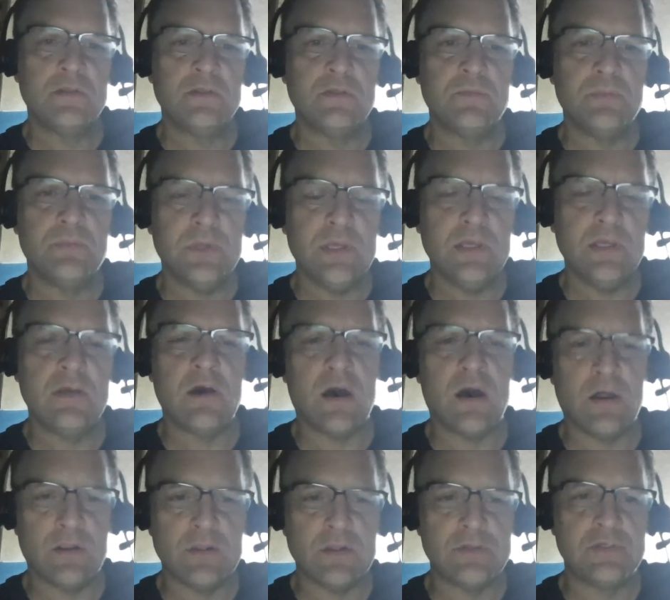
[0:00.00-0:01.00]
to be
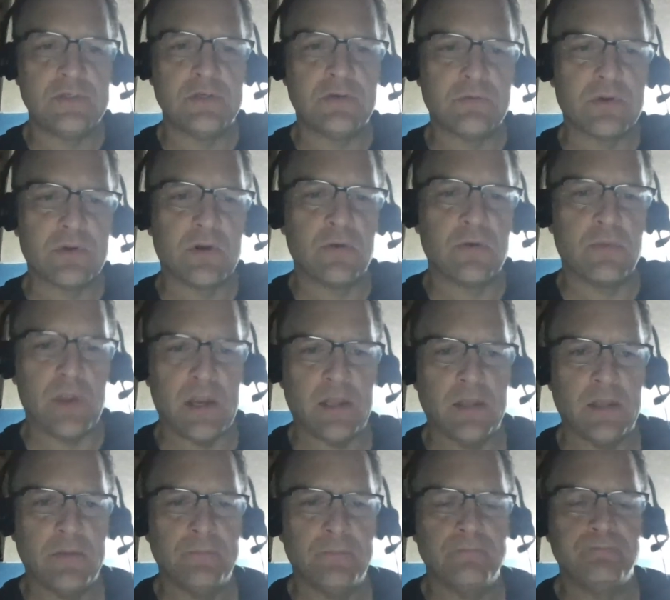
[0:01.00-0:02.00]
college and career
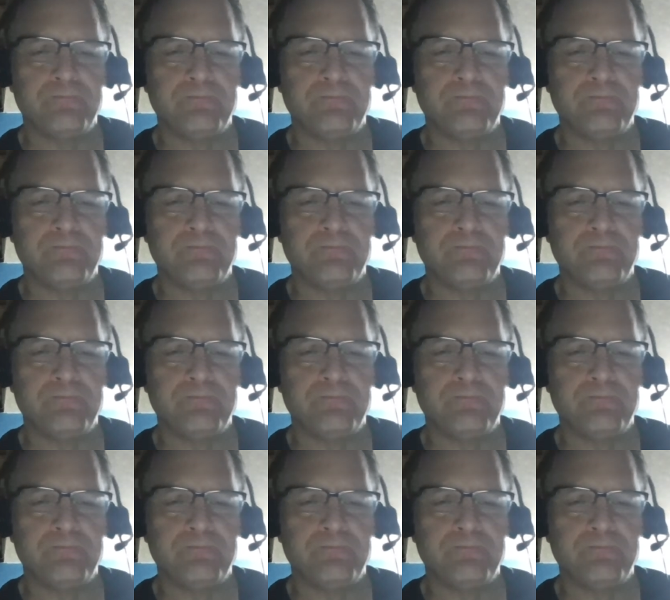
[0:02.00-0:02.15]
ready.